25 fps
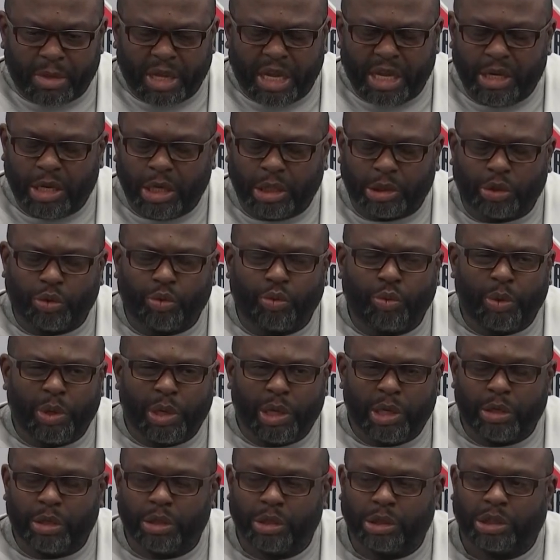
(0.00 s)
he does a
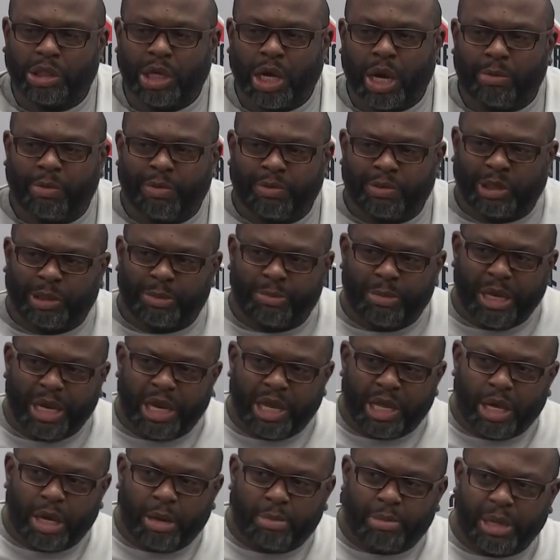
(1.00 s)
really good job of
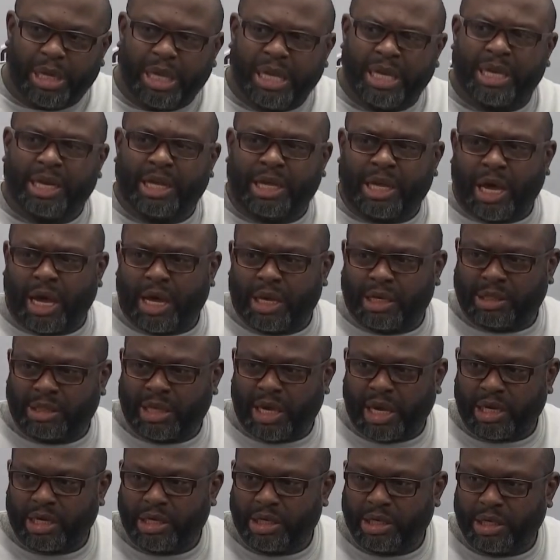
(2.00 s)
speeding up into
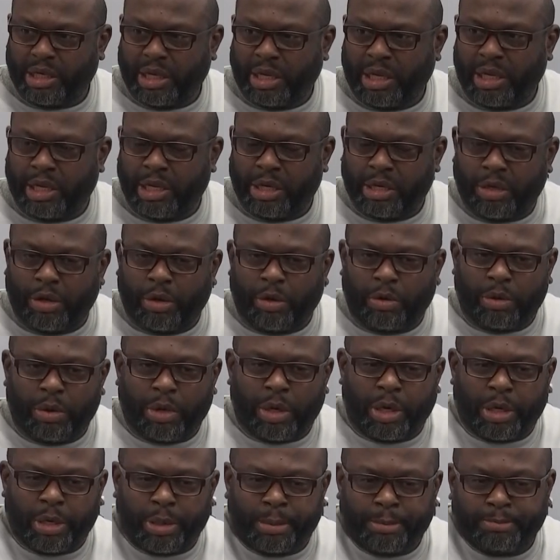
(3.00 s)
contact. And
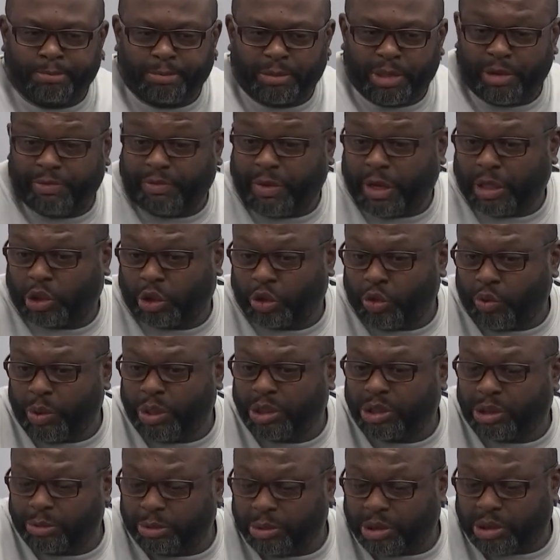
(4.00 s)
conventional
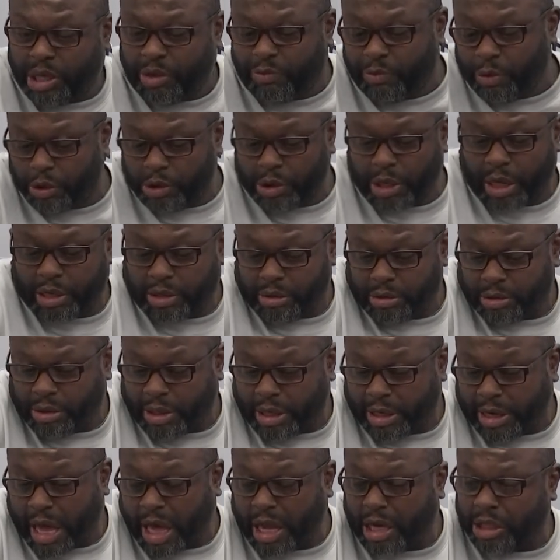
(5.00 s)
wisdom would say, if you like the
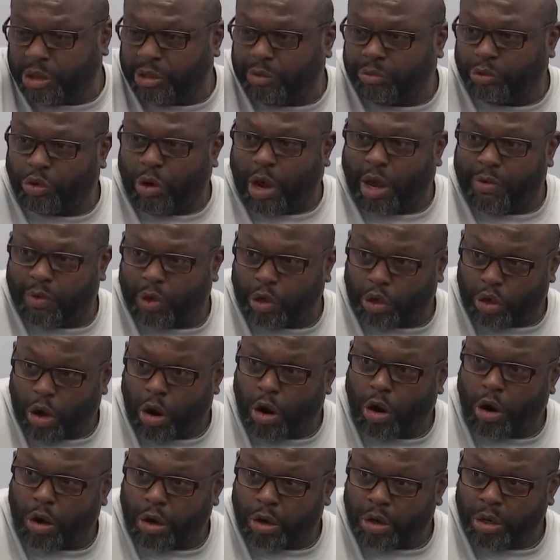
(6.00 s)
analogy of driving a
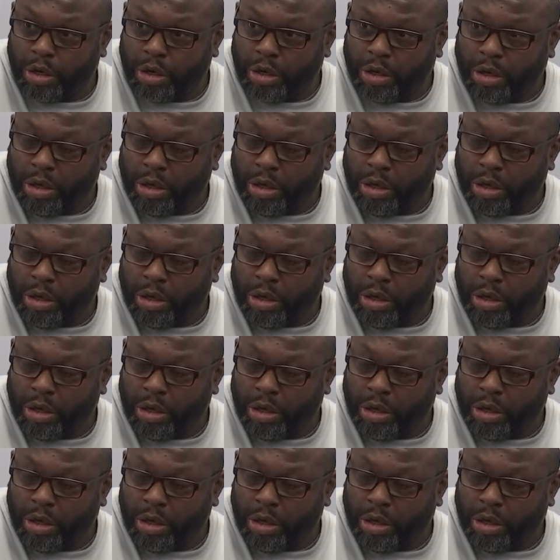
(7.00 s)
car,